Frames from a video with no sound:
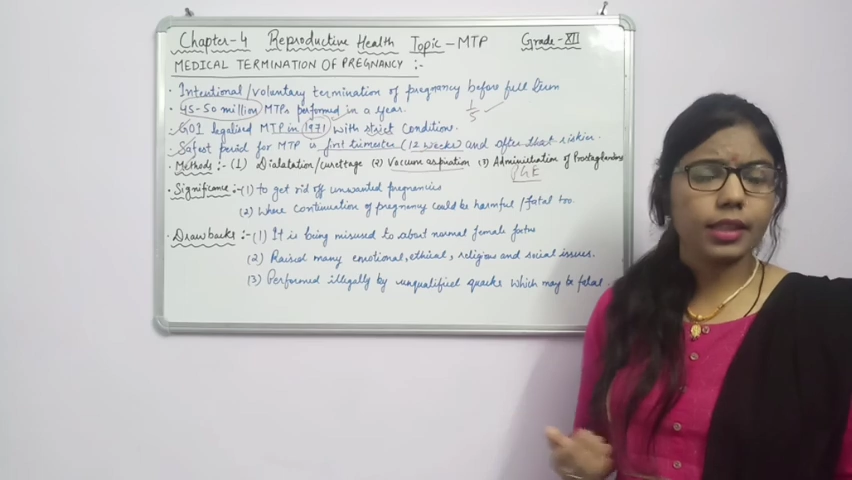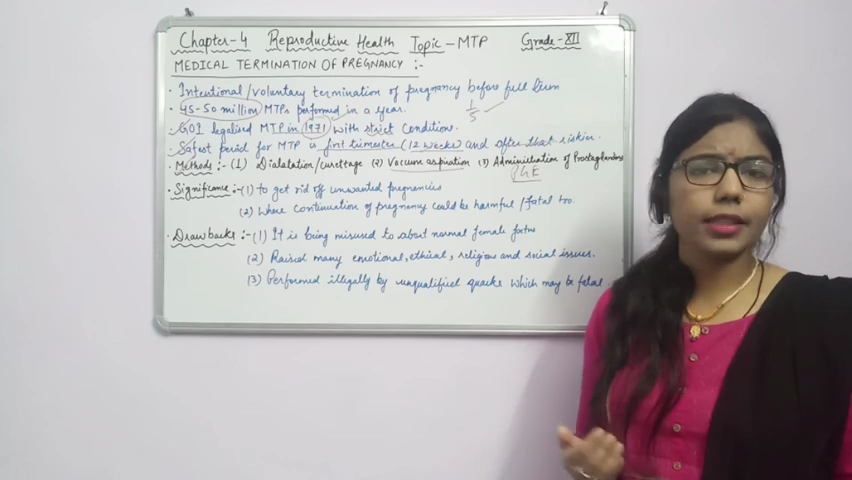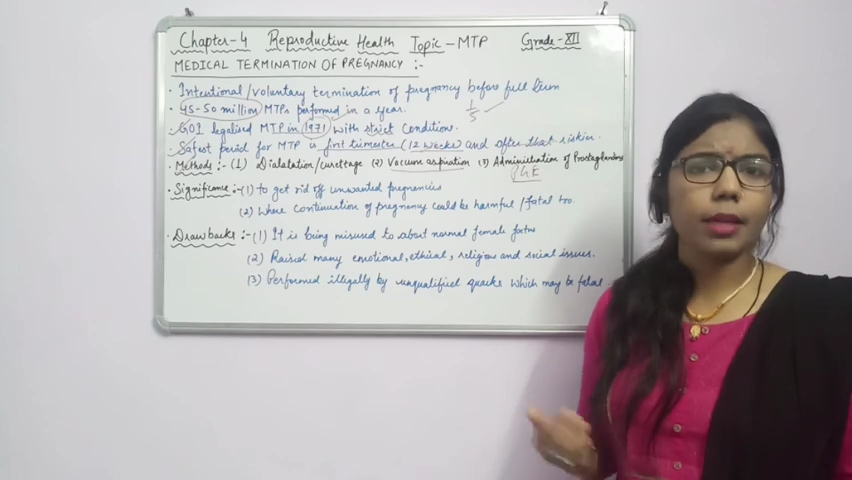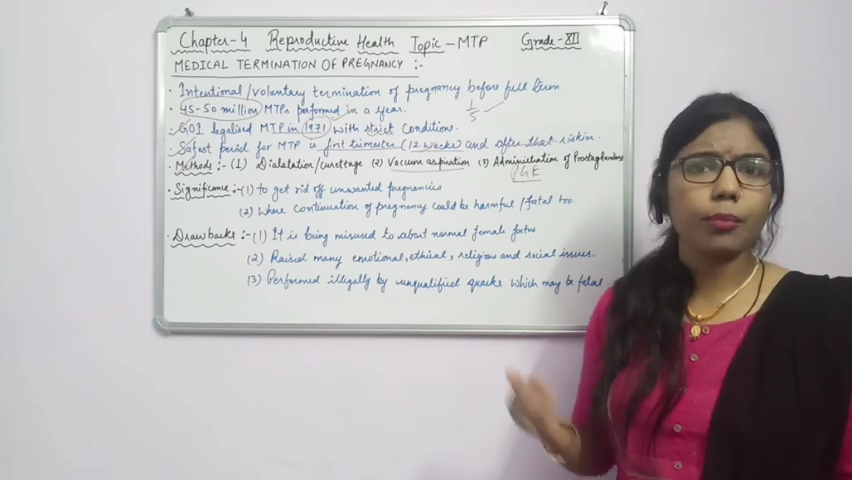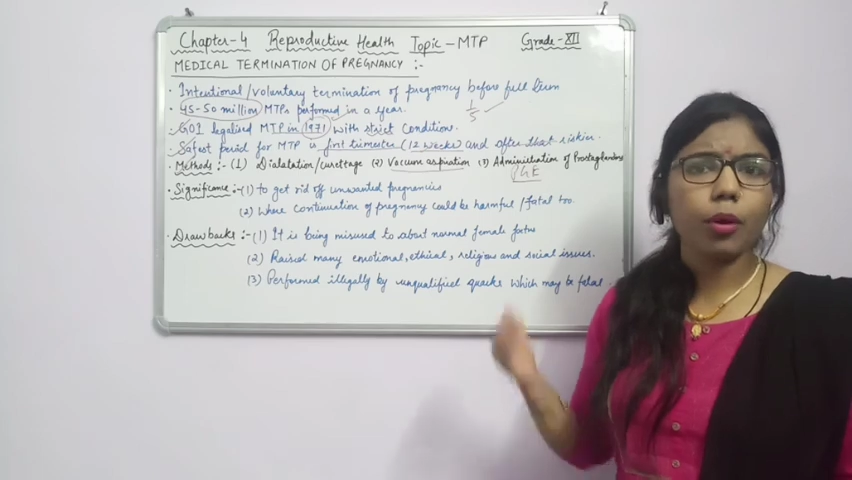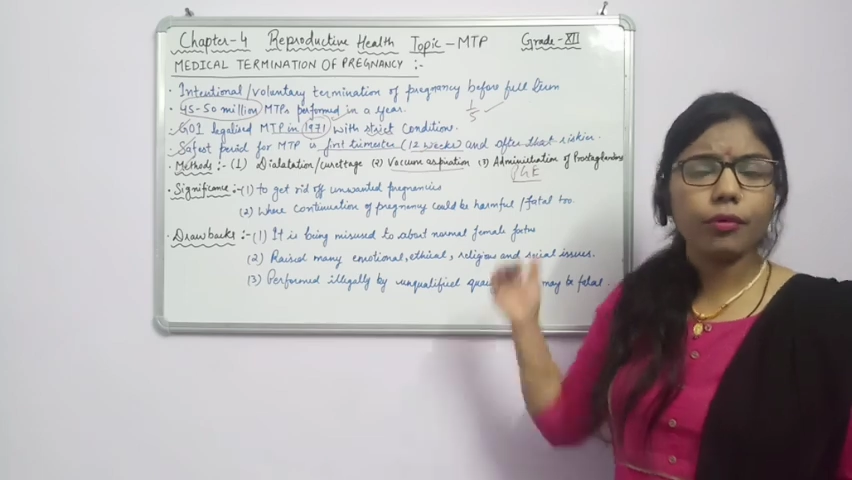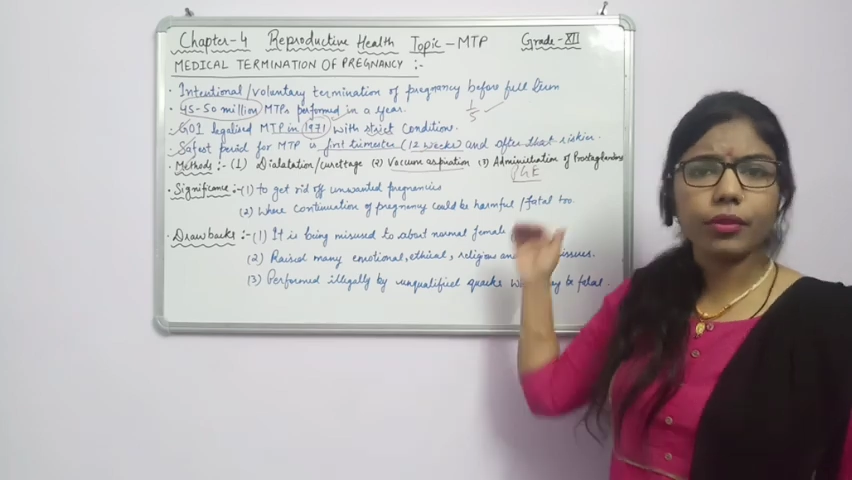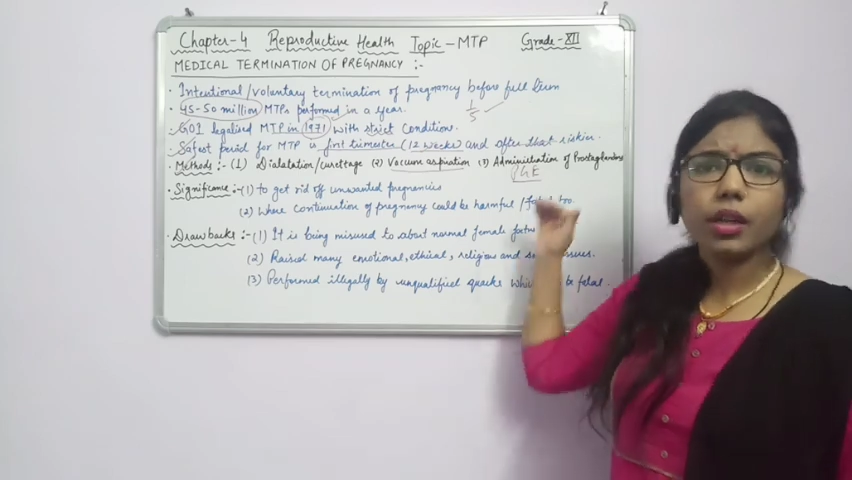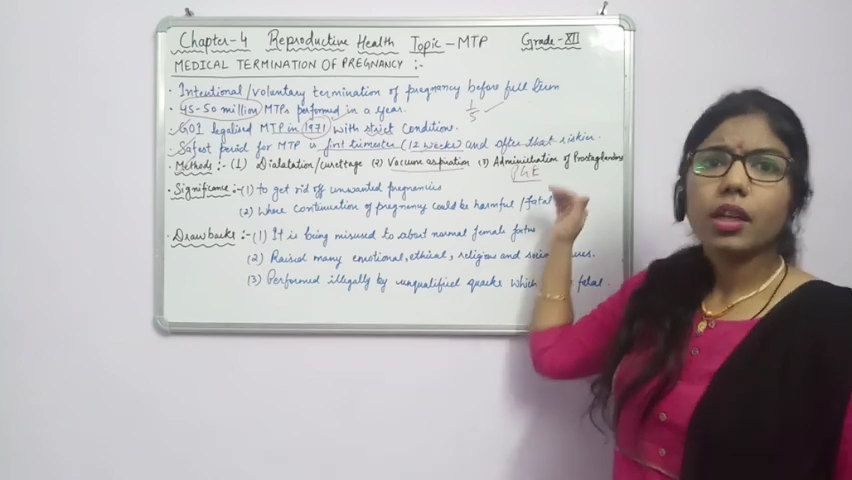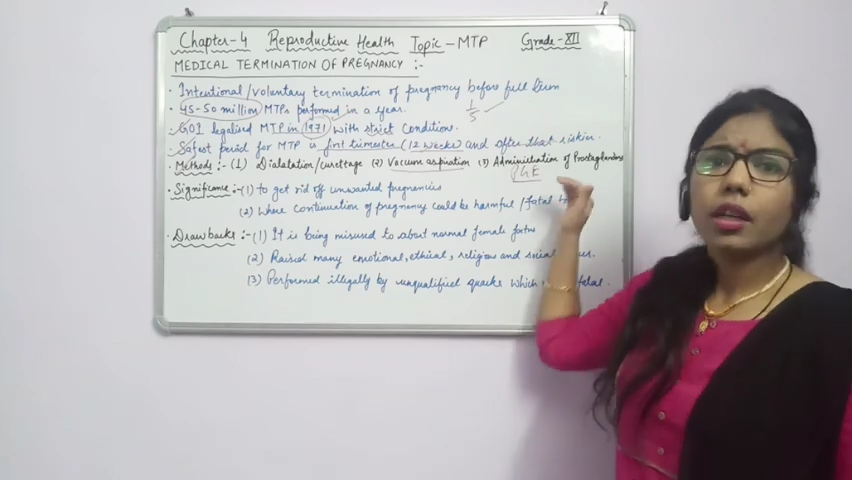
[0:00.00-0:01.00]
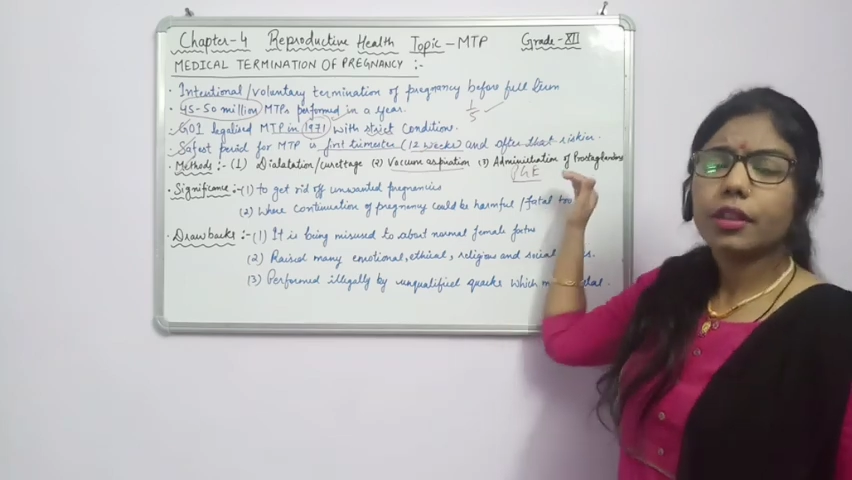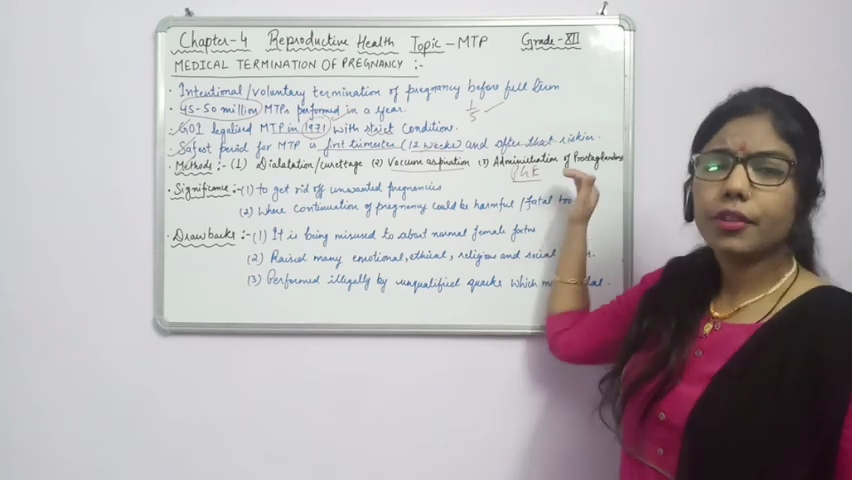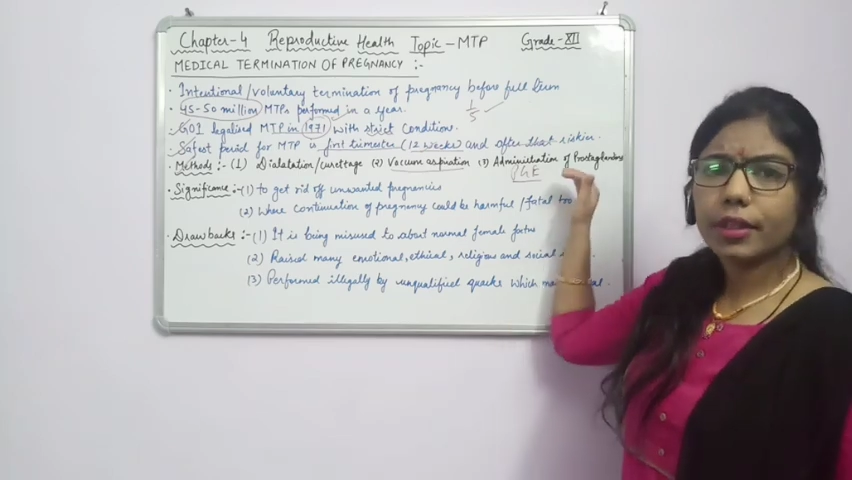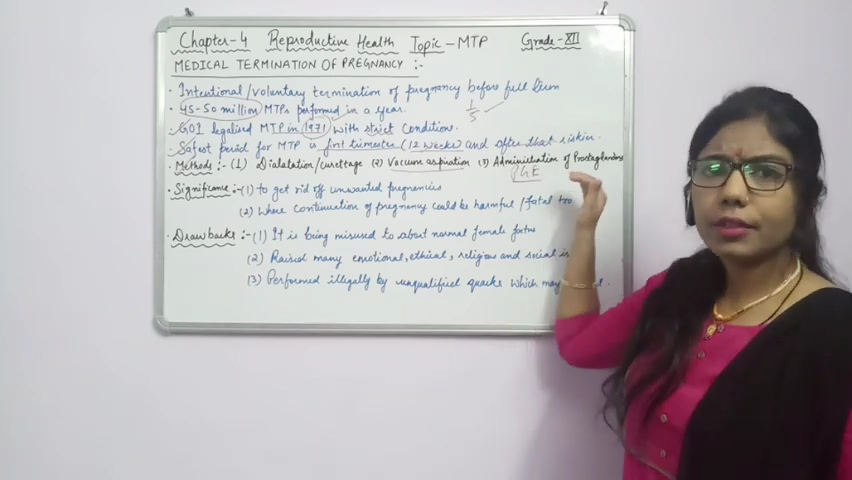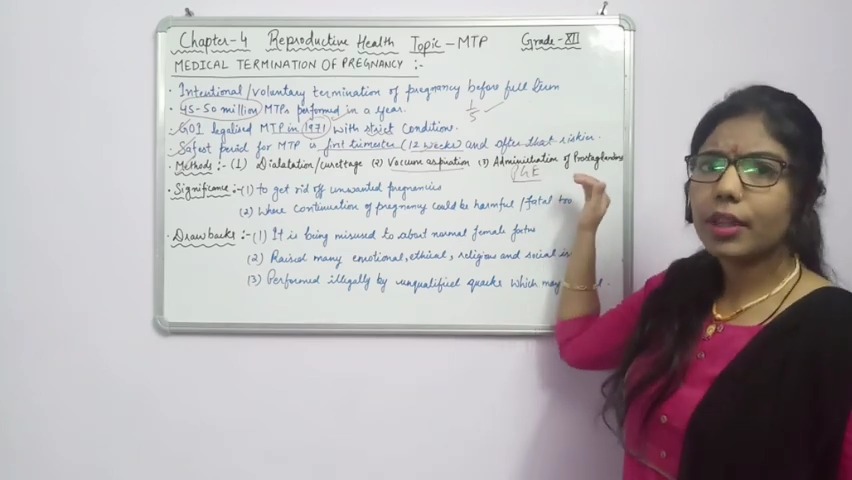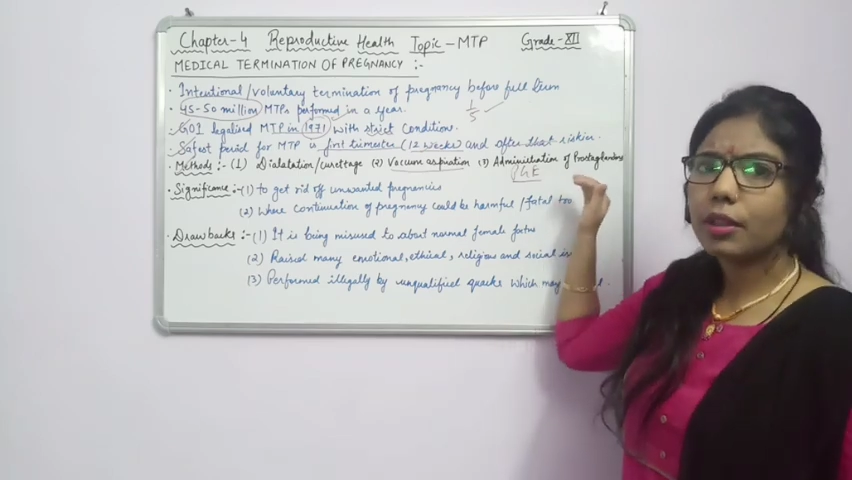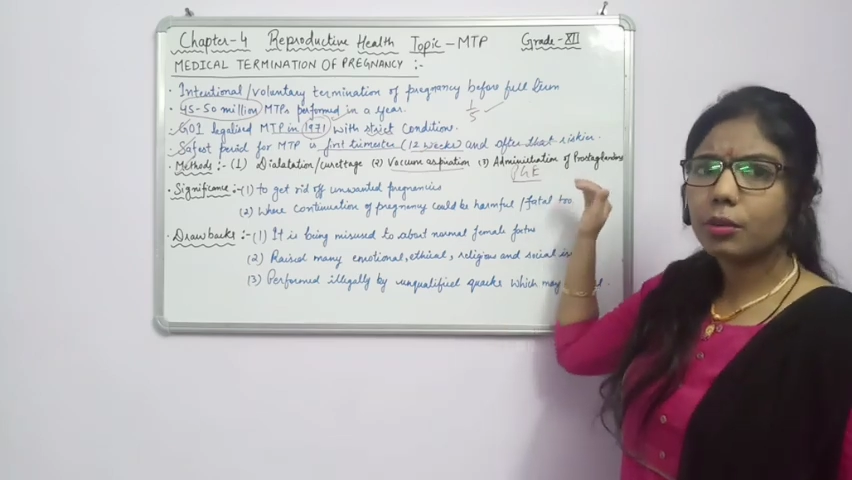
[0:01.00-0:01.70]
type of drugs we are